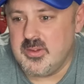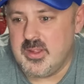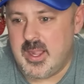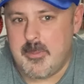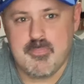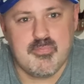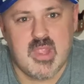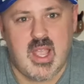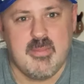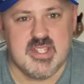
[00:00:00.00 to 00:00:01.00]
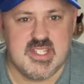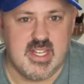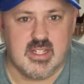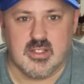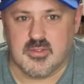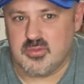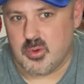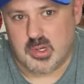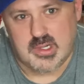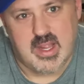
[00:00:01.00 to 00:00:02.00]
I'm a stickler
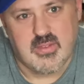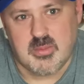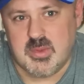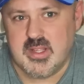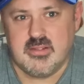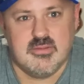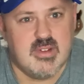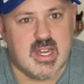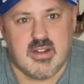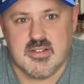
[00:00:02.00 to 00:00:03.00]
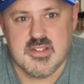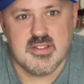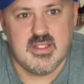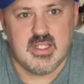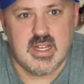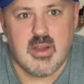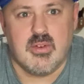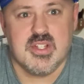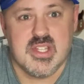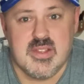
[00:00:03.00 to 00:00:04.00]
for having my records in outer
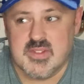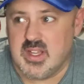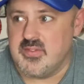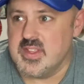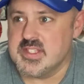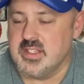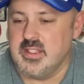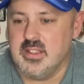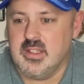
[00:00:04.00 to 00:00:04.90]
sleeves, obviously.